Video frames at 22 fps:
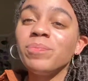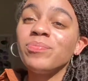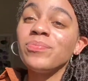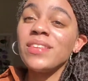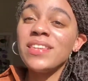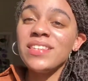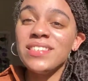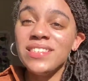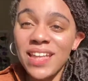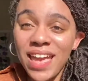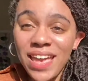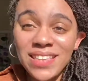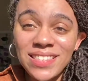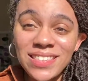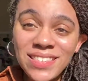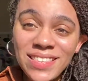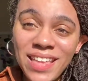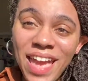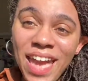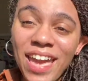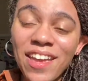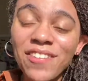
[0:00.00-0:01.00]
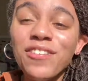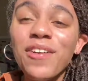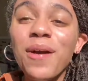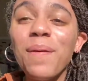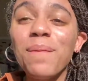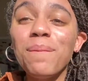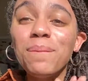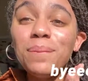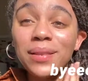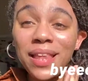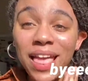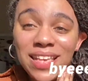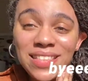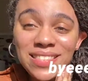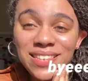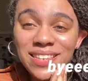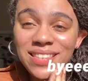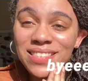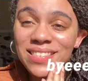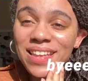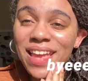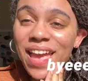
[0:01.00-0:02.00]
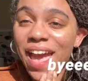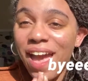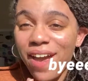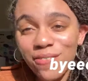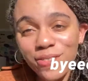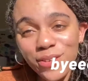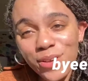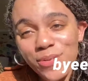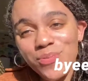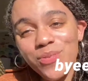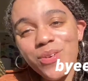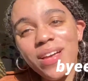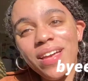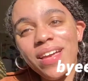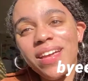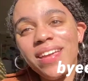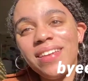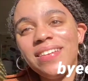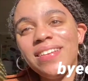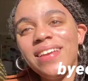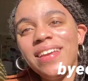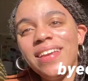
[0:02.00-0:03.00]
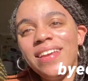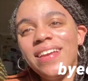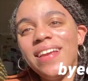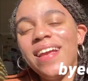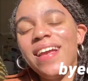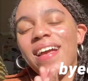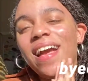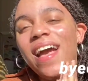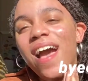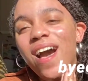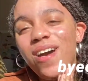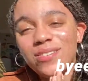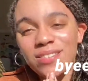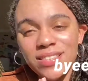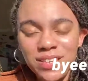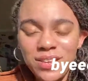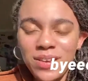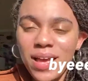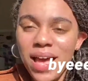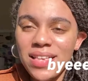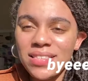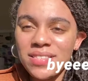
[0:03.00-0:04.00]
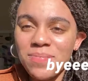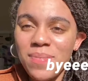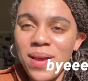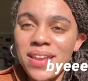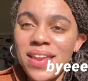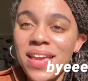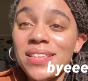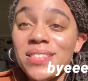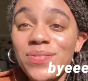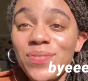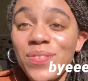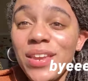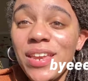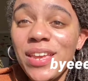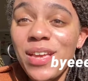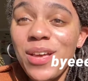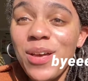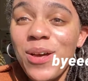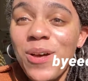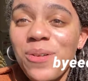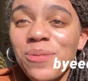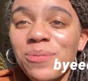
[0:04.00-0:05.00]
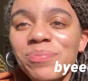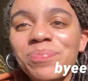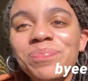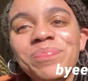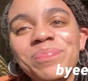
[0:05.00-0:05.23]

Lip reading: Stay safe. Blessings to everyone. I'll see you guys in my next video.